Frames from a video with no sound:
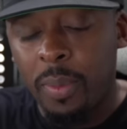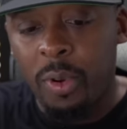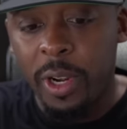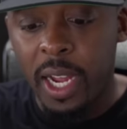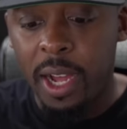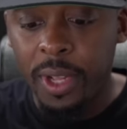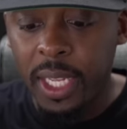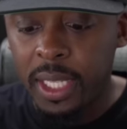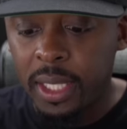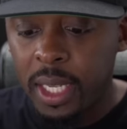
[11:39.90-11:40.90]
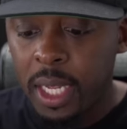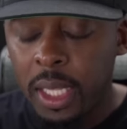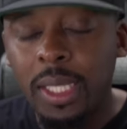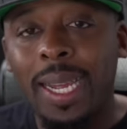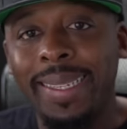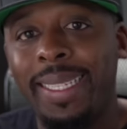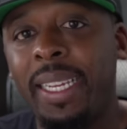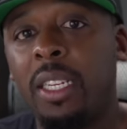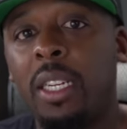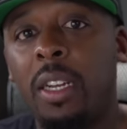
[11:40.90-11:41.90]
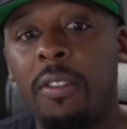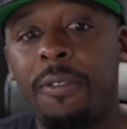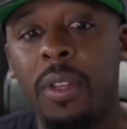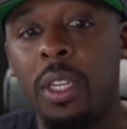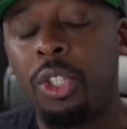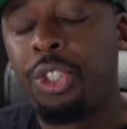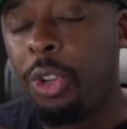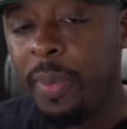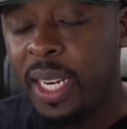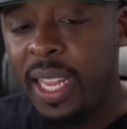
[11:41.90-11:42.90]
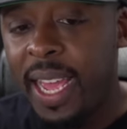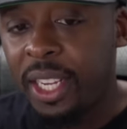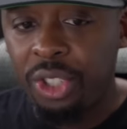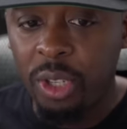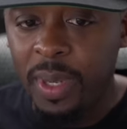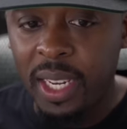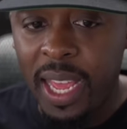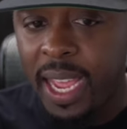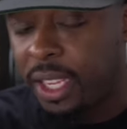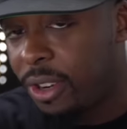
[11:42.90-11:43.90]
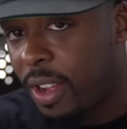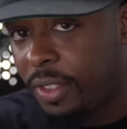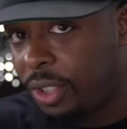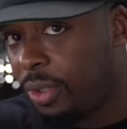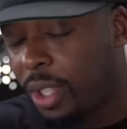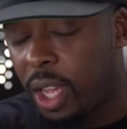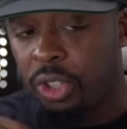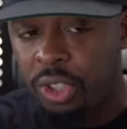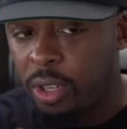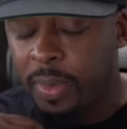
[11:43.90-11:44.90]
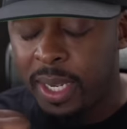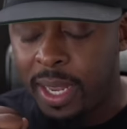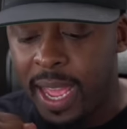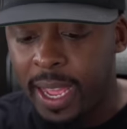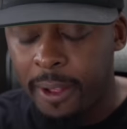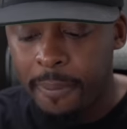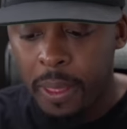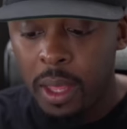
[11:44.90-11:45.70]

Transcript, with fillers: I want to point out is this idea of shoot him in the leg, shoot him in the leg. You don't have to shoot to kill, shoot him in the leg.